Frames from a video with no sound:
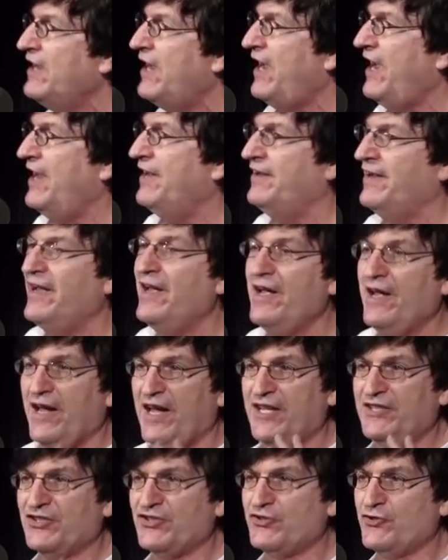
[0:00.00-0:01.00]
And
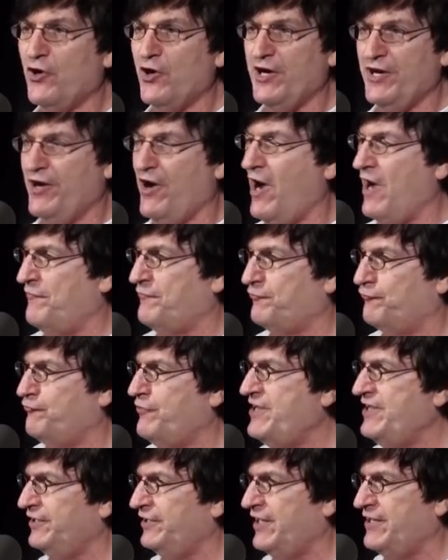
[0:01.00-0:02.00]
it started off
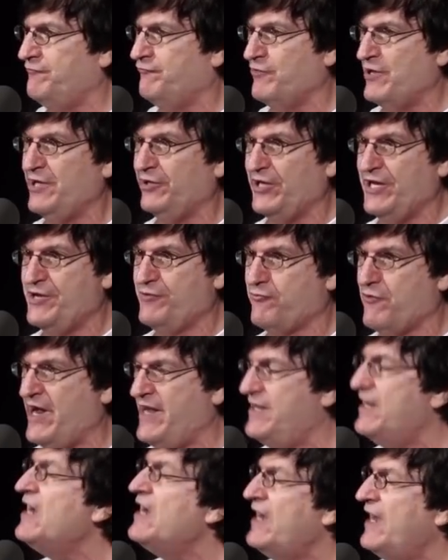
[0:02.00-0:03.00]
really, really
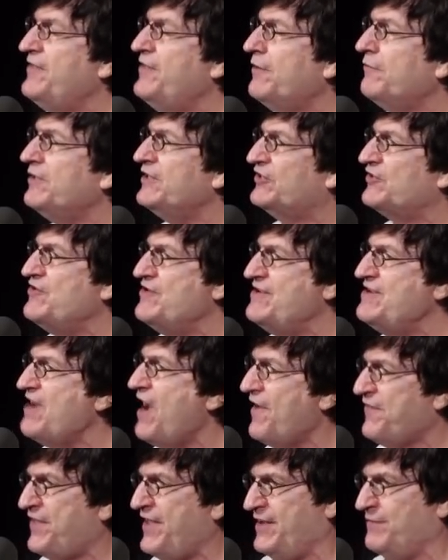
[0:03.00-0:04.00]
great. And there is
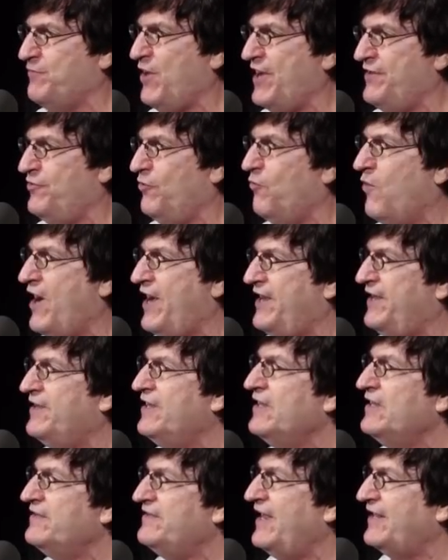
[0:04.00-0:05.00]
nothing, by the way,
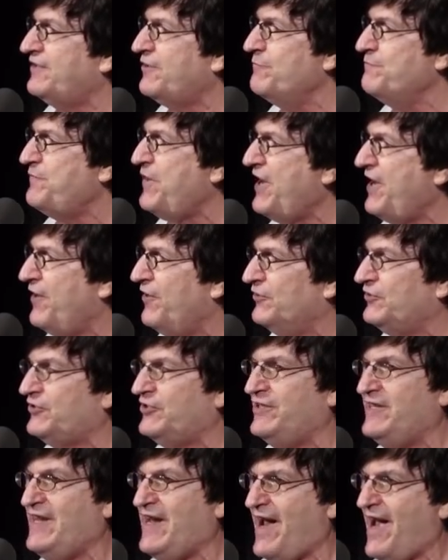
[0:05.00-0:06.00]
that compares
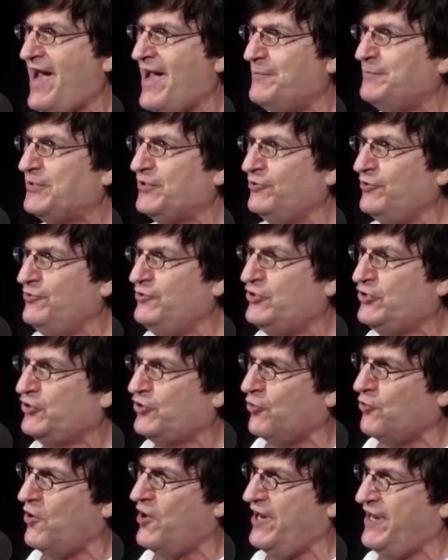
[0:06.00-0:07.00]
to the absolute
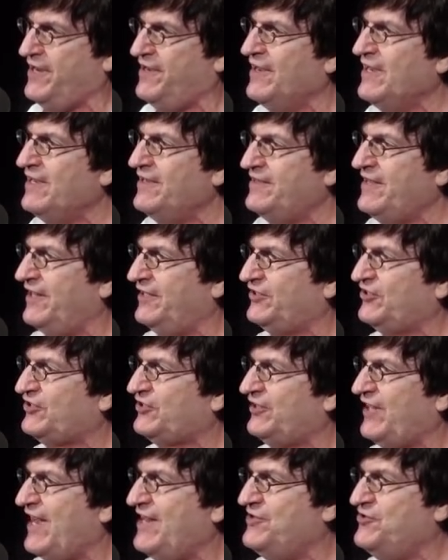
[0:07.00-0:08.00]
joy that a
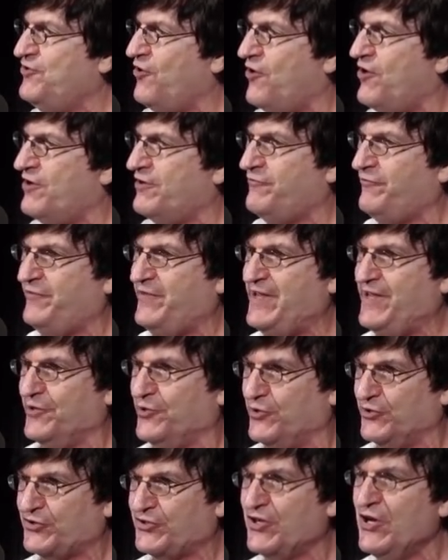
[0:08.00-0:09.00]
sled dog
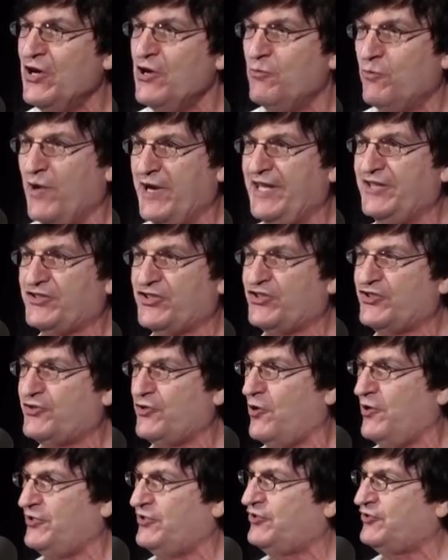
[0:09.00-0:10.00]
feels when it
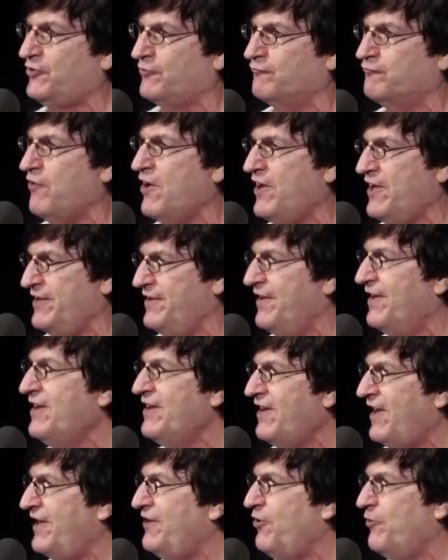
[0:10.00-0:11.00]
starts to run.
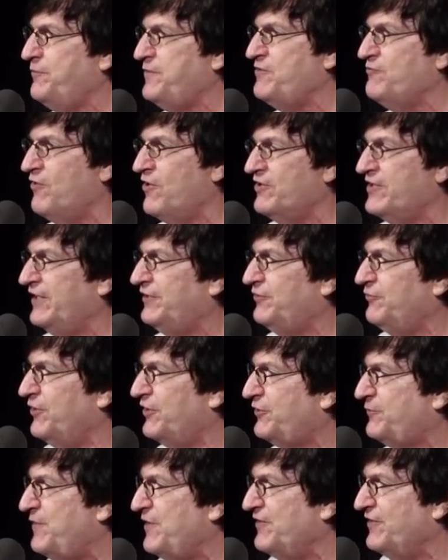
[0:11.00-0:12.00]
I hope you all get to
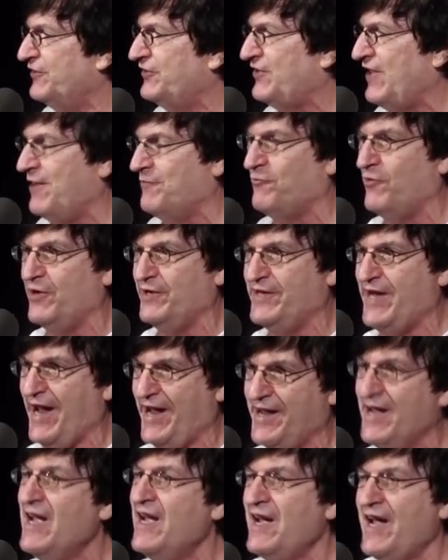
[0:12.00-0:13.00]
experience that one
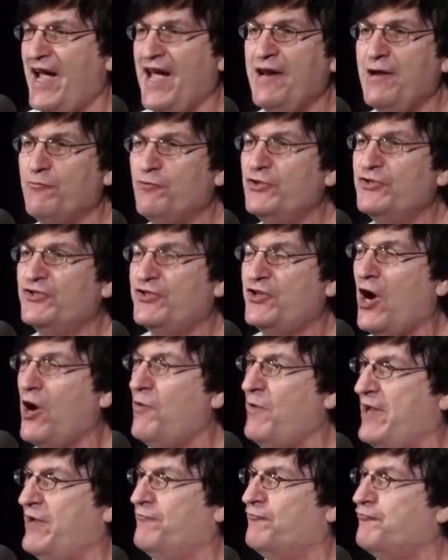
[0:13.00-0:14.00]
day. And it was
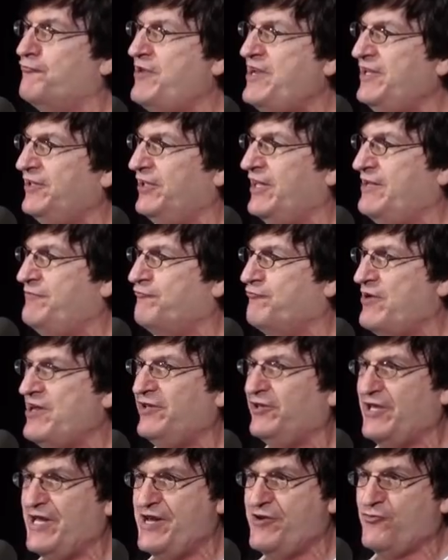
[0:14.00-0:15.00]
going really,
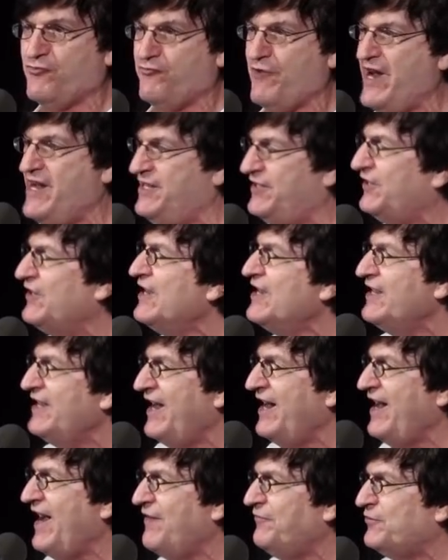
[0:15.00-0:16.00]
really great.
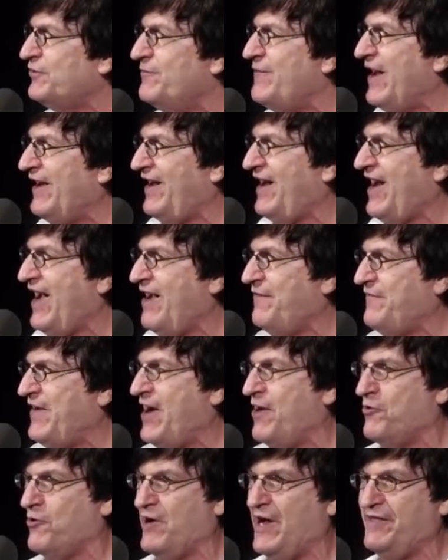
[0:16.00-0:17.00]
And after about a half
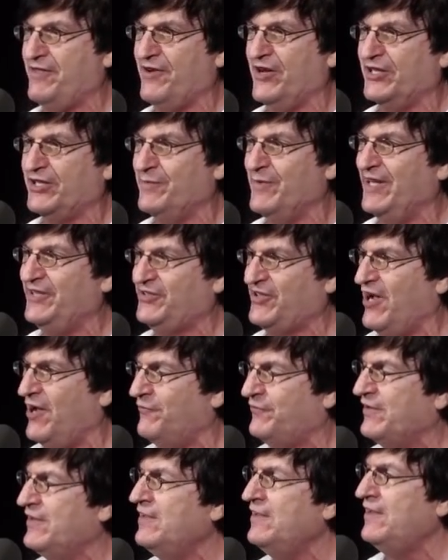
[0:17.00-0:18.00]
hour, I thought to
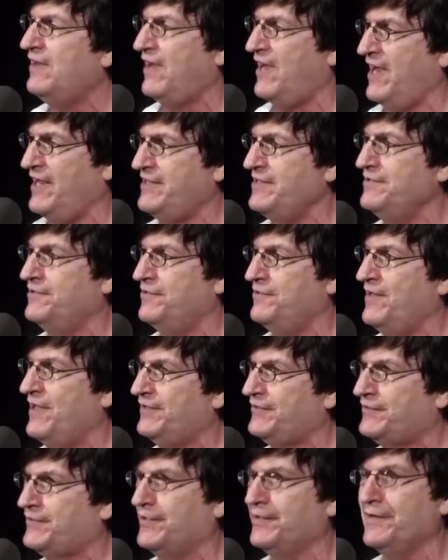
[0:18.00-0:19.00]
myself, I can do
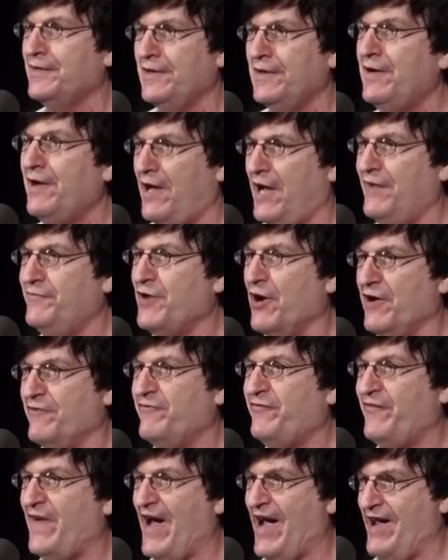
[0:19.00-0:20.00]
this. I've gone
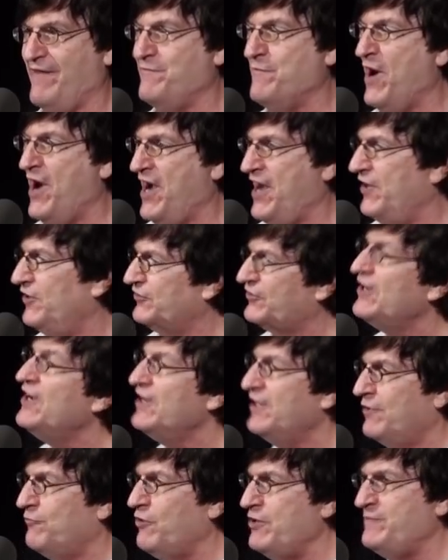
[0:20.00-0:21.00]
5 miles.
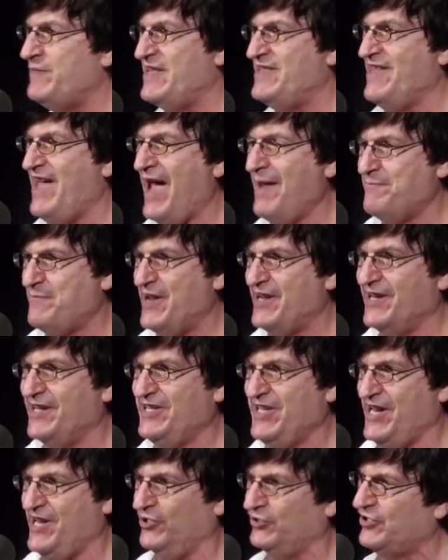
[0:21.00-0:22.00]
It wouldn't be that big a
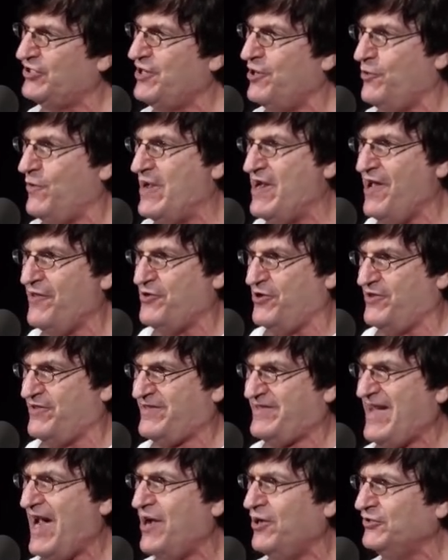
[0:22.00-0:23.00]
deal to go another
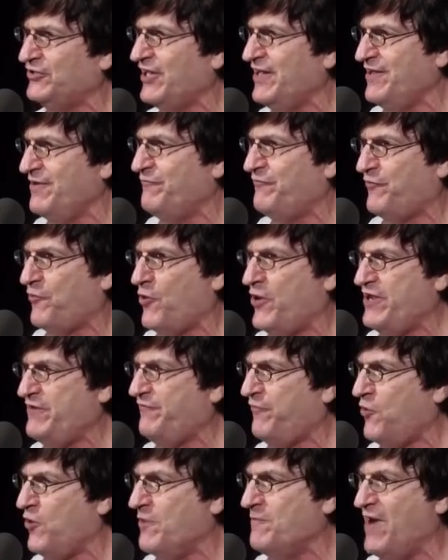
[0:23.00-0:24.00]

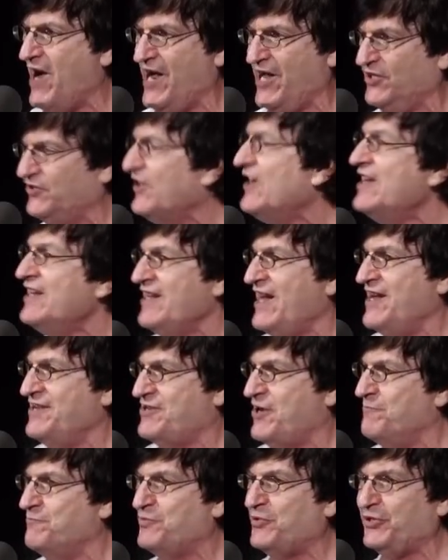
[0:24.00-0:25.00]
1,044 miles and
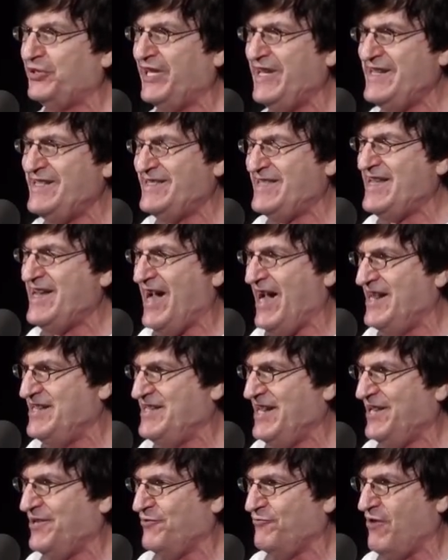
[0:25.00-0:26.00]
complete the
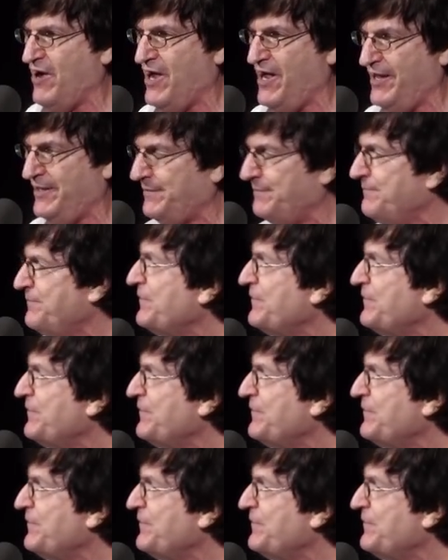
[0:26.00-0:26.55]
Iditarod.